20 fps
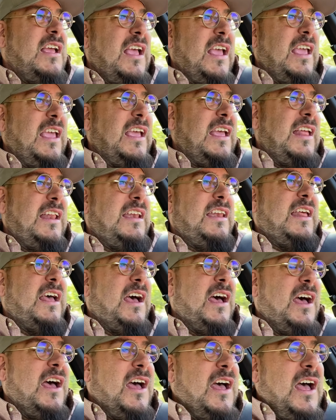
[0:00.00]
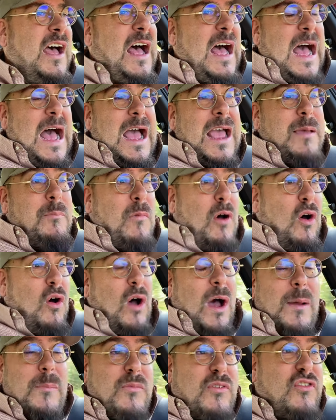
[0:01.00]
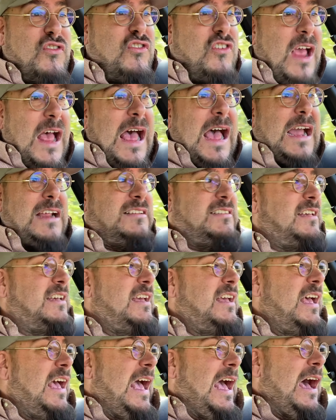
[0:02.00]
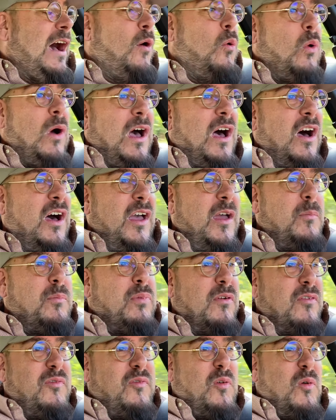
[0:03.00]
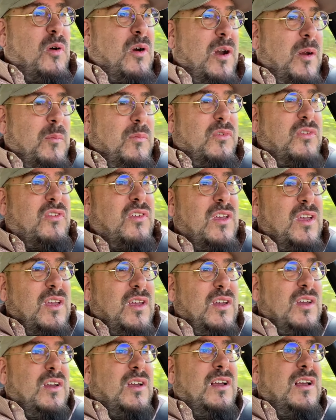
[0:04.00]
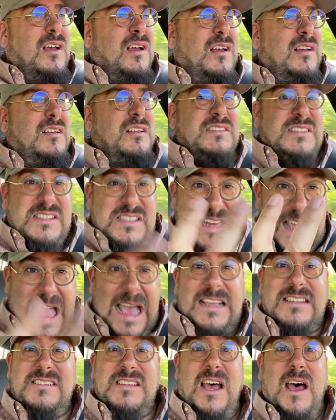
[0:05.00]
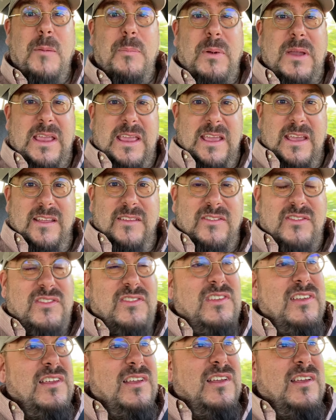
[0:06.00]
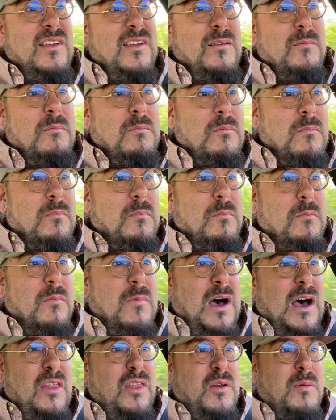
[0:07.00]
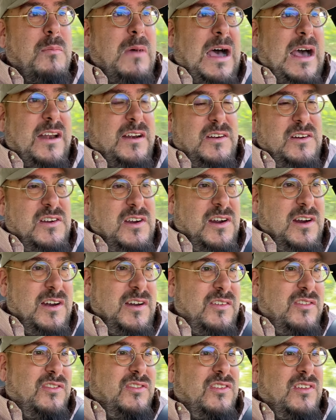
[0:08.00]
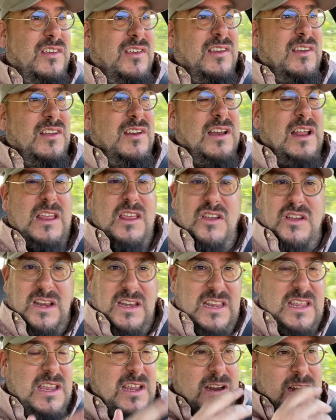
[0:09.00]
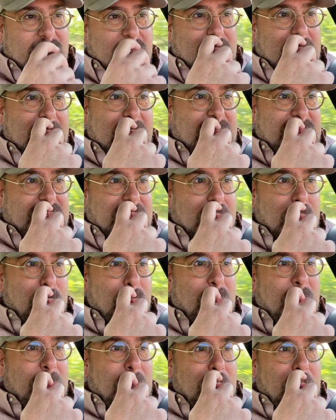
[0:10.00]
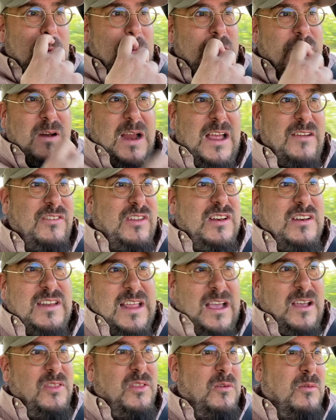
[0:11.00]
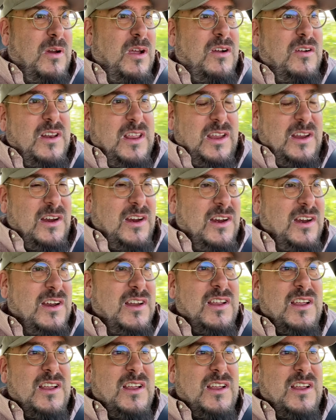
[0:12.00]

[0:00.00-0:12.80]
and uh, I'm I'm shocked how well it performs, stacks up against other modern cars. Now you can hear as I'm driving down the road here,